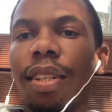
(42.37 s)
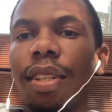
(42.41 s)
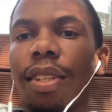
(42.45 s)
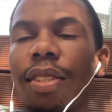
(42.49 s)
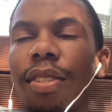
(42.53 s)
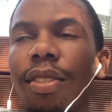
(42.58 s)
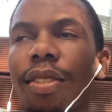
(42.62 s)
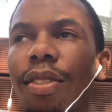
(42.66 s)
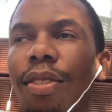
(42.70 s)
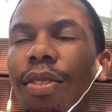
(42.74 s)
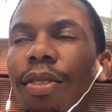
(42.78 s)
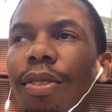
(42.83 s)

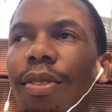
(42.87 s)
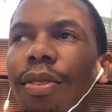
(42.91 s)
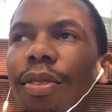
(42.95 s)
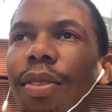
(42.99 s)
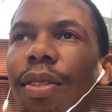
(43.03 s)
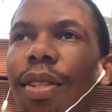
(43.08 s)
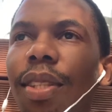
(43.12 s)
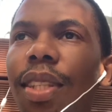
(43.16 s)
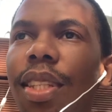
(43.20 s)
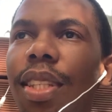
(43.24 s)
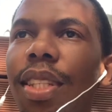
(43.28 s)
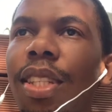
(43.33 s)

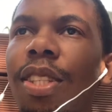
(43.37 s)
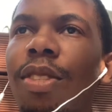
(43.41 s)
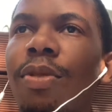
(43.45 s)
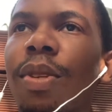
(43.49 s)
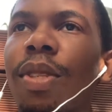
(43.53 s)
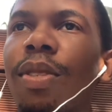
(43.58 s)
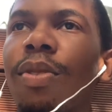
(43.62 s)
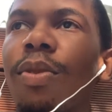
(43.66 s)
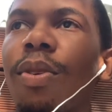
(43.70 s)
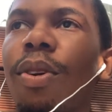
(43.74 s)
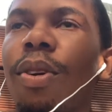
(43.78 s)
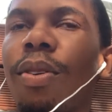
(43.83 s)
so this is
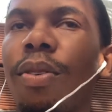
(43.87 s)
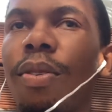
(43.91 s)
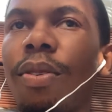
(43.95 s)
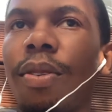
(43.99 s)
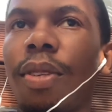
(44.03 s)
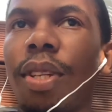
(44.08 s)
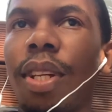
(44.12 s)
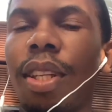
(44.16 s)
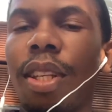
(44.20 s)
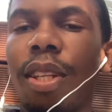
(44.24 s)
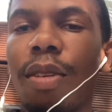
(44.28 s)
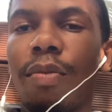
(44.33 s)
what's going
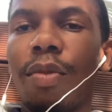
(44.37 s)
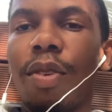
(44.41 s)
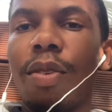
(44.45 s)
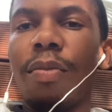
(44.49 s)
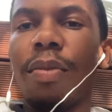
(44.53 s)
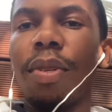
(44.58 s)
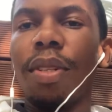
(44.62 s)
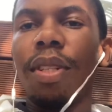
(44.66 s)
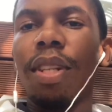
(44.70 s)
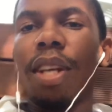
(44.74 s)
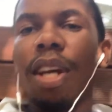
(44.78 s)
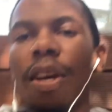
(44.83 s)
on at the
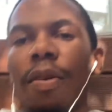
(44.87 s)
moment.